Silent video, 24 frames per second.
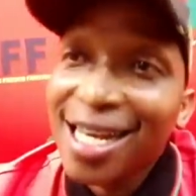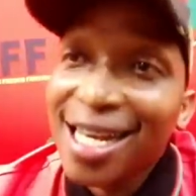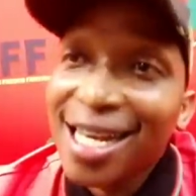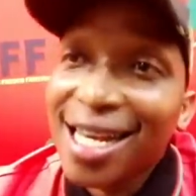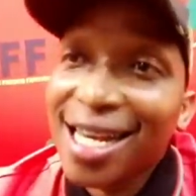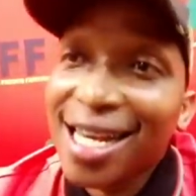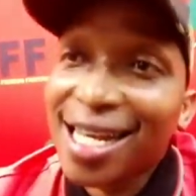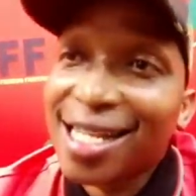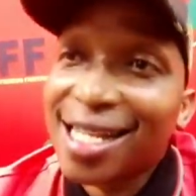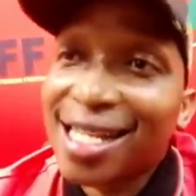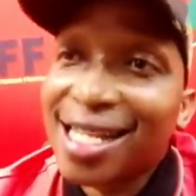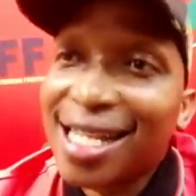
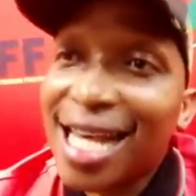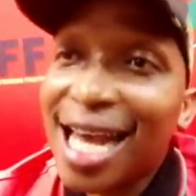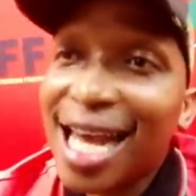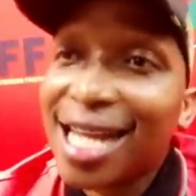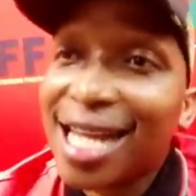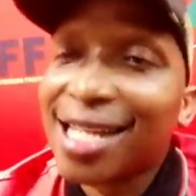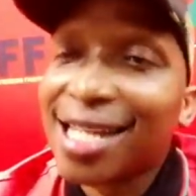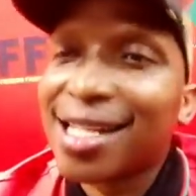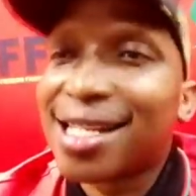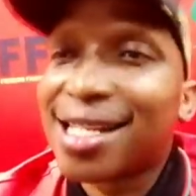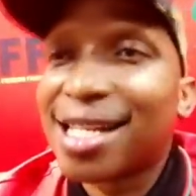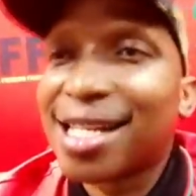it
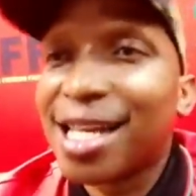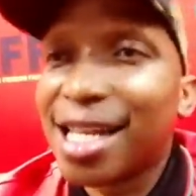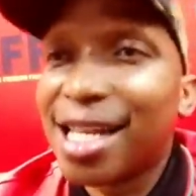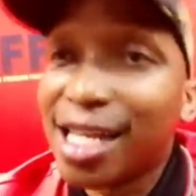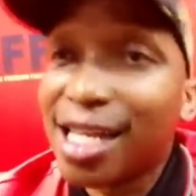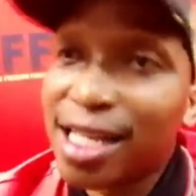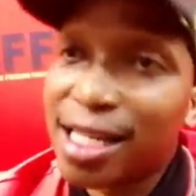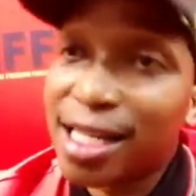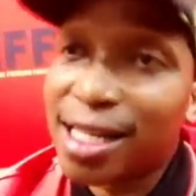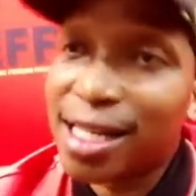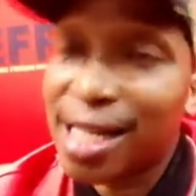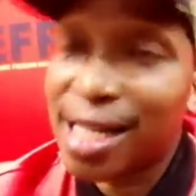then
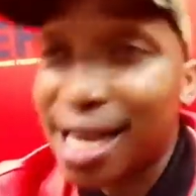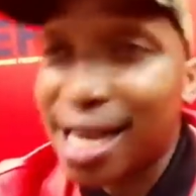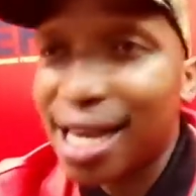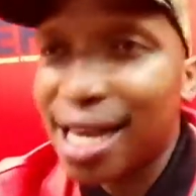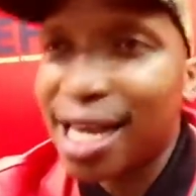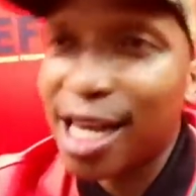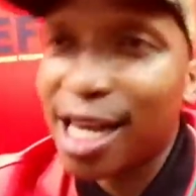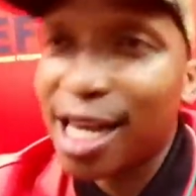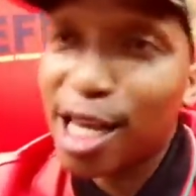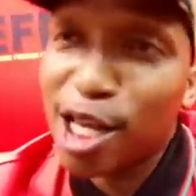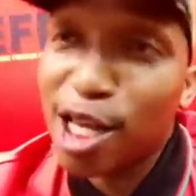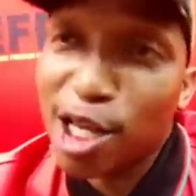says
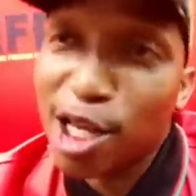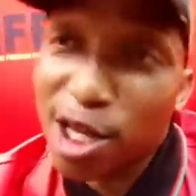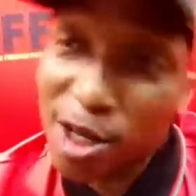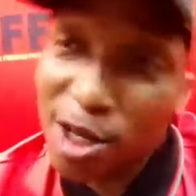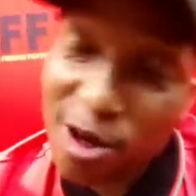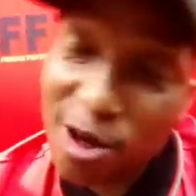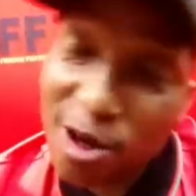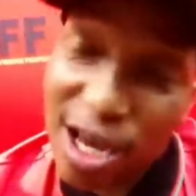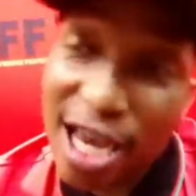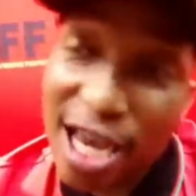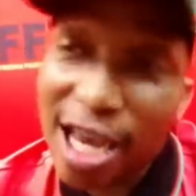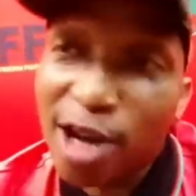uh,
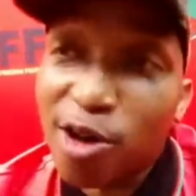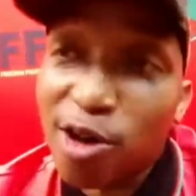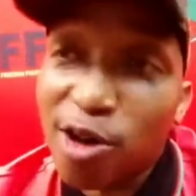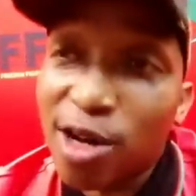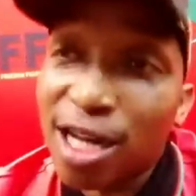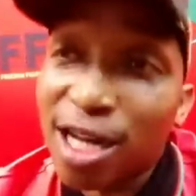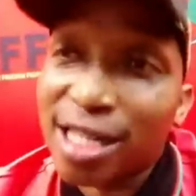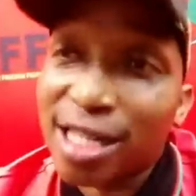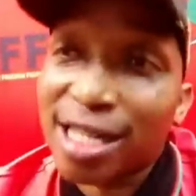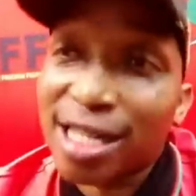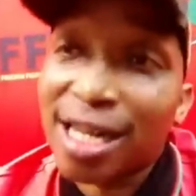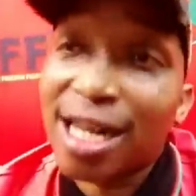you are
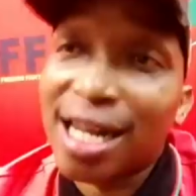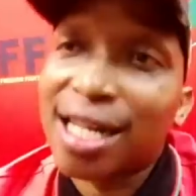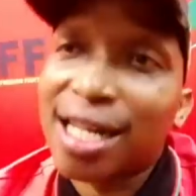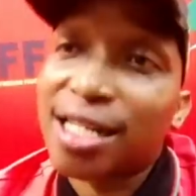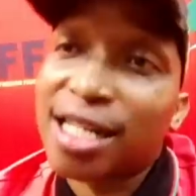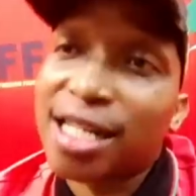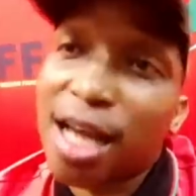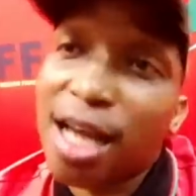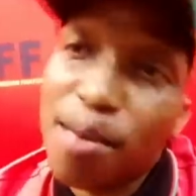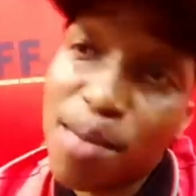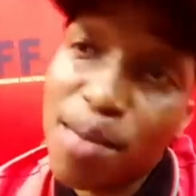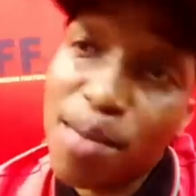collateral
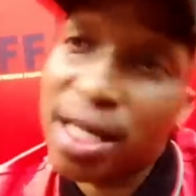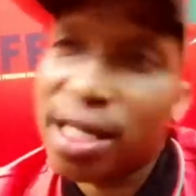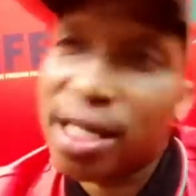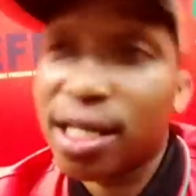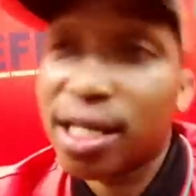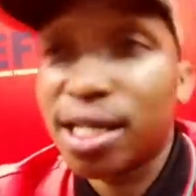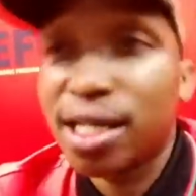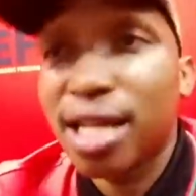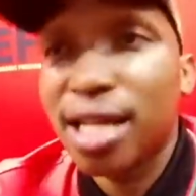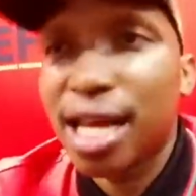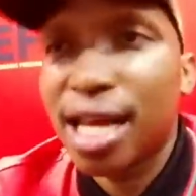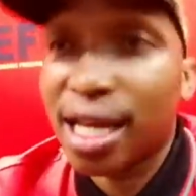damage,
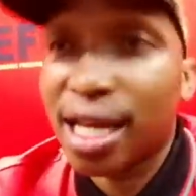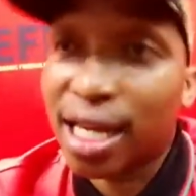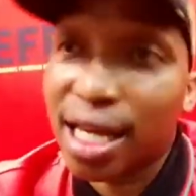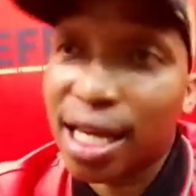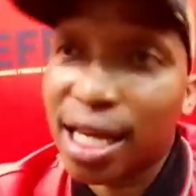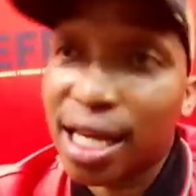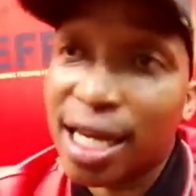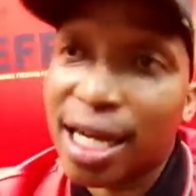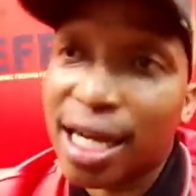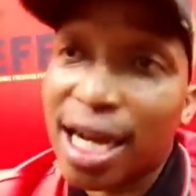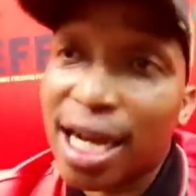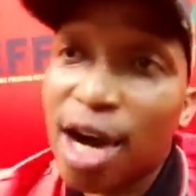yeah, like
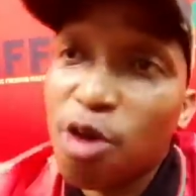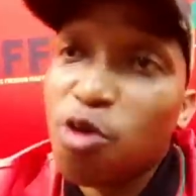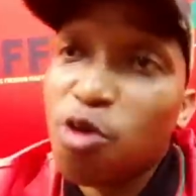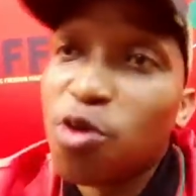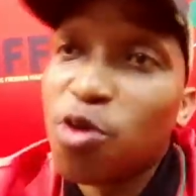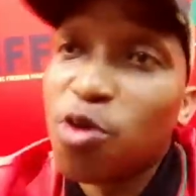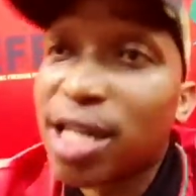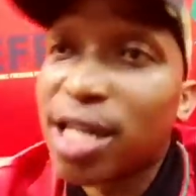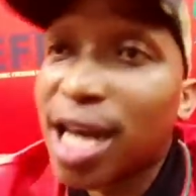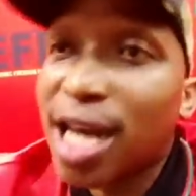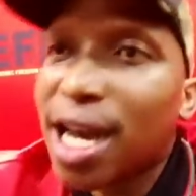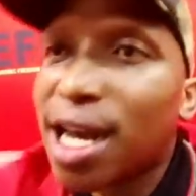but, a kaunda.